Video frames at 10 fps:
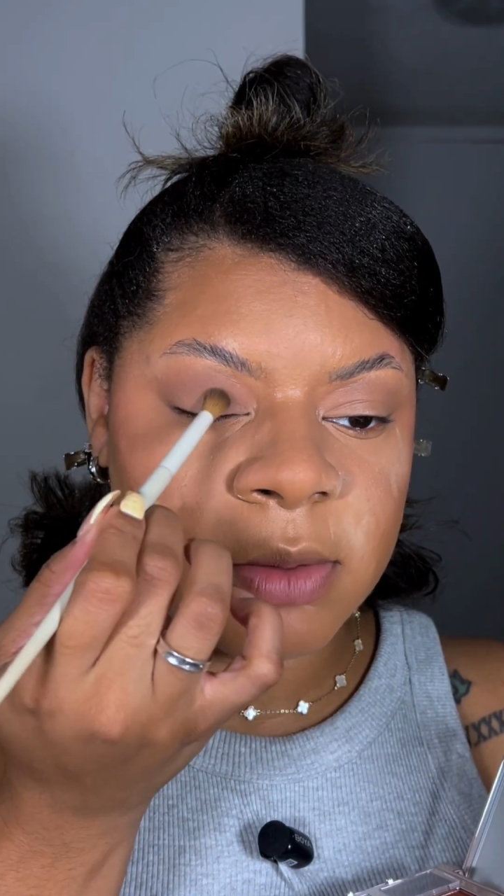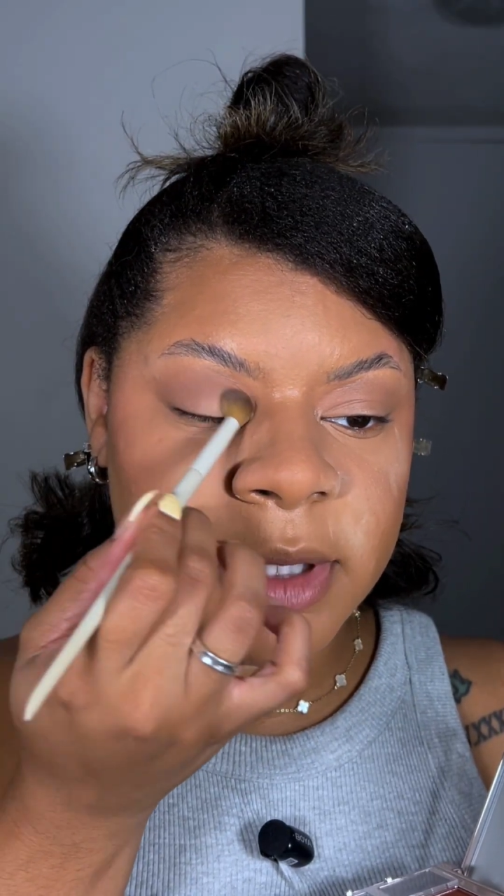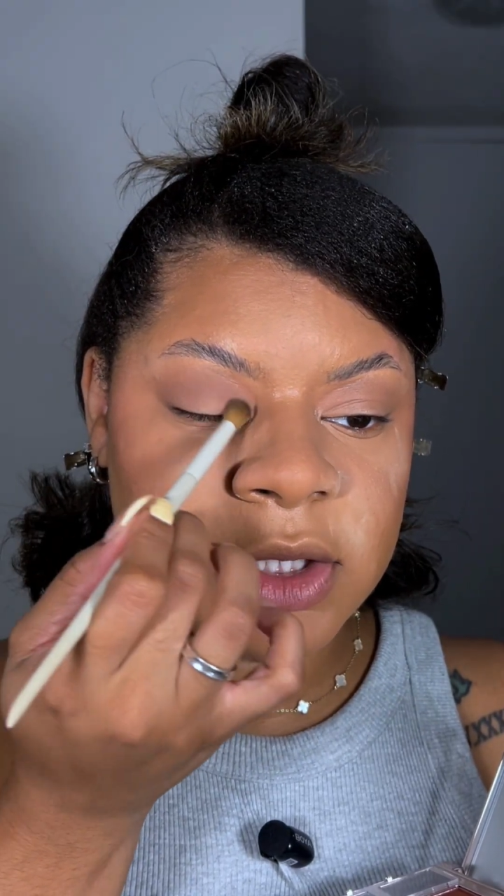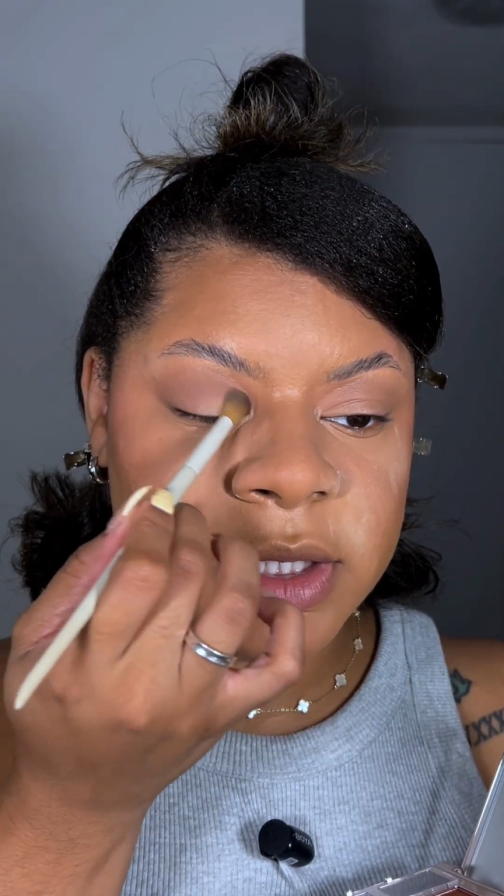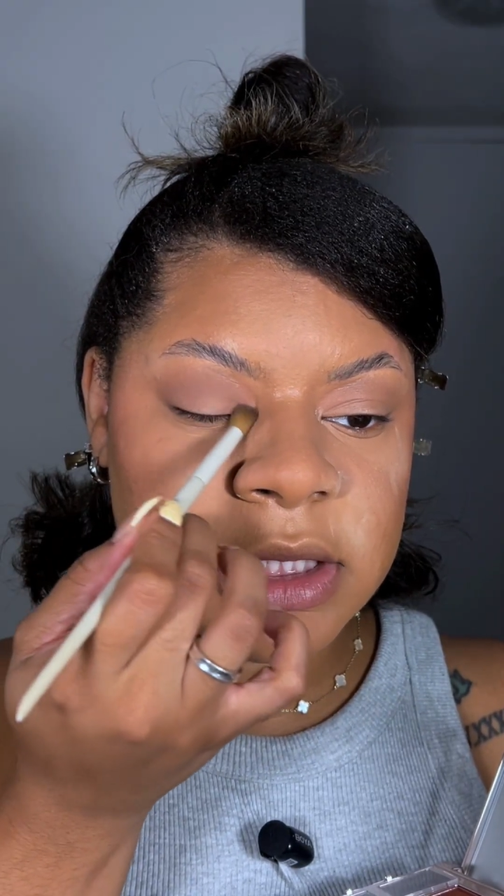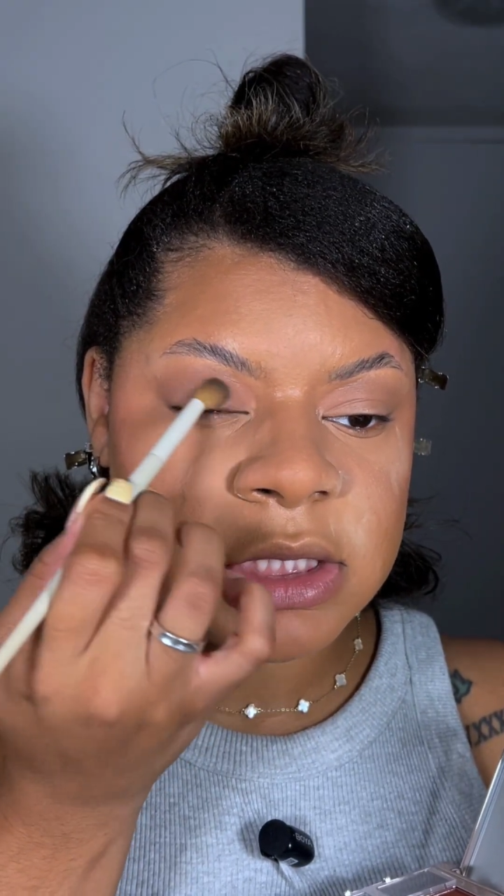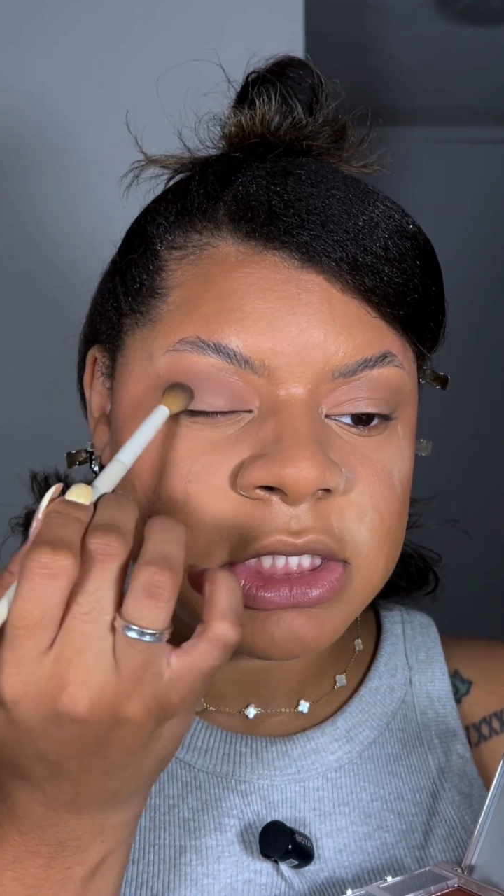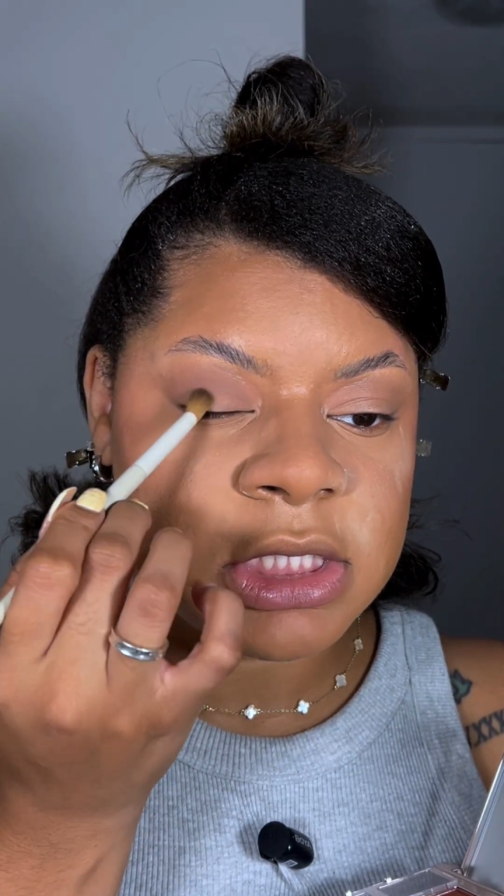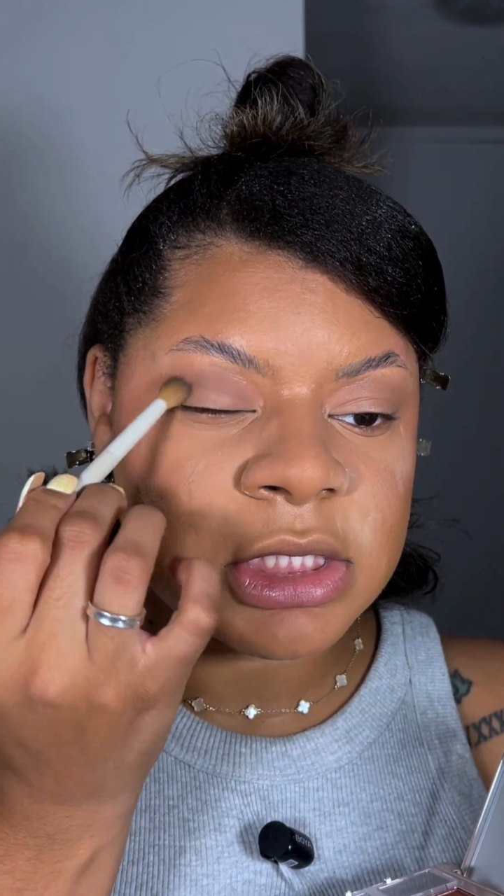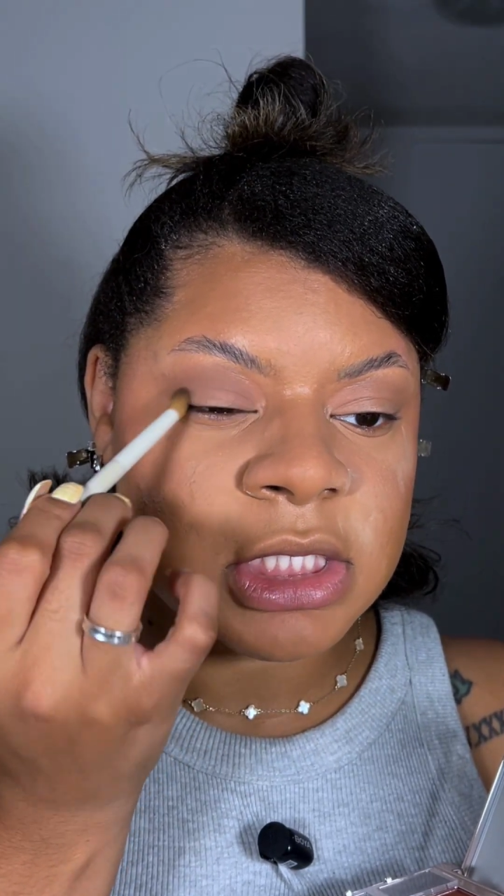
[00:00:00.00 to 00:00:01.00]
my
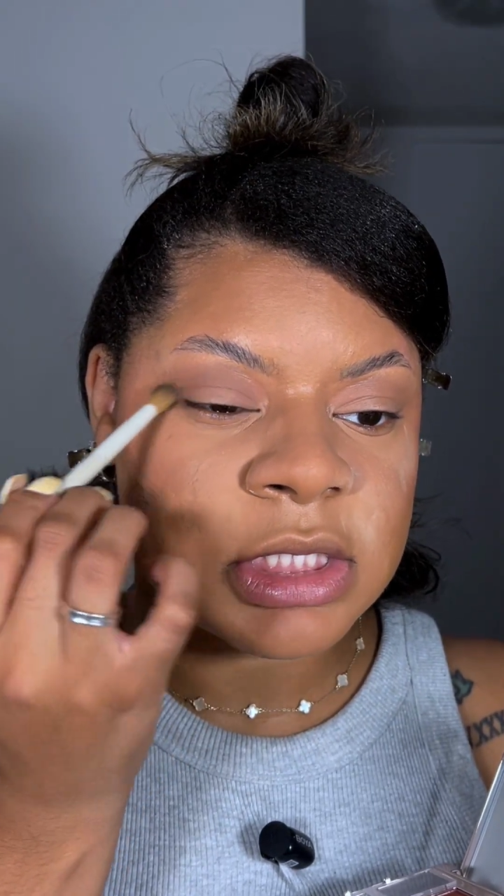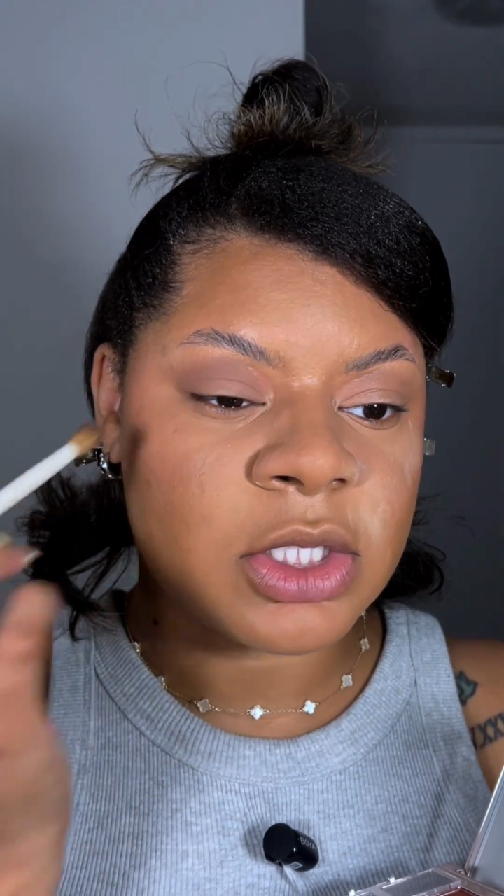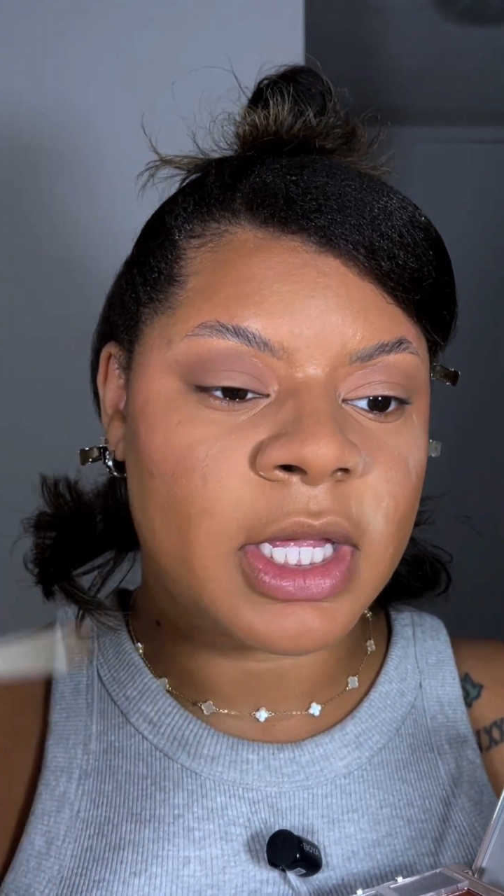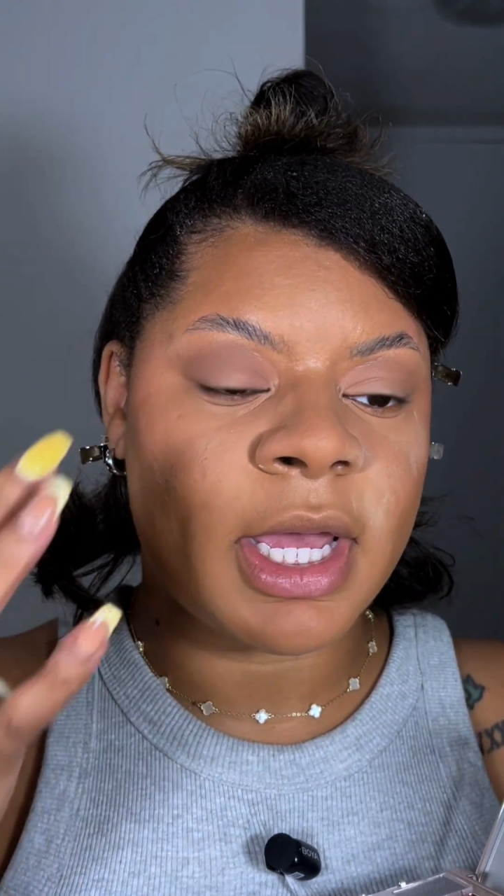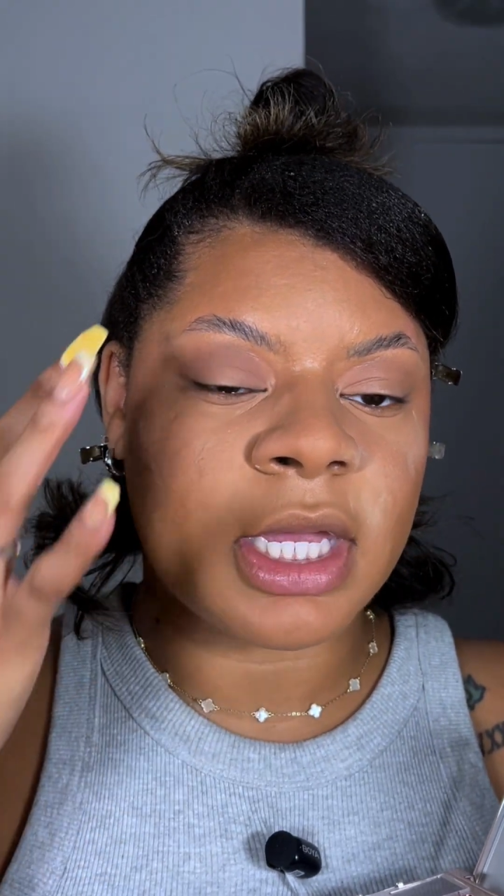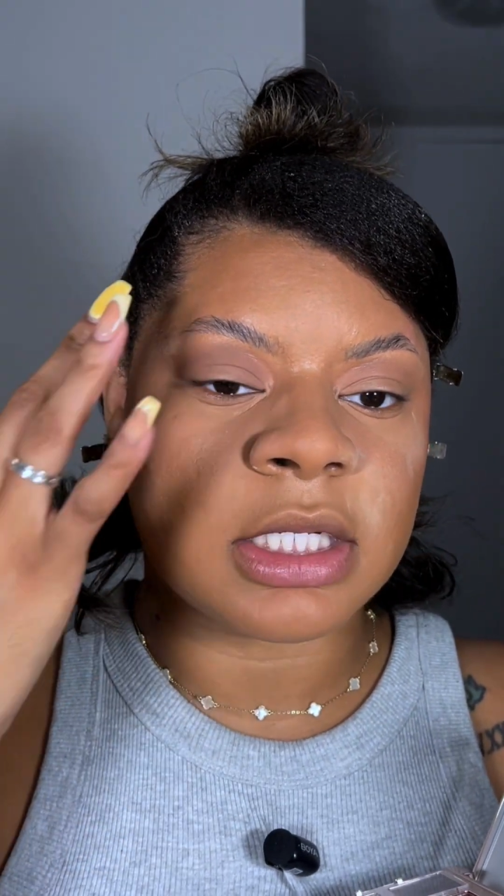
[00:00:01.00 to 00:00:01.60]
transition, just so that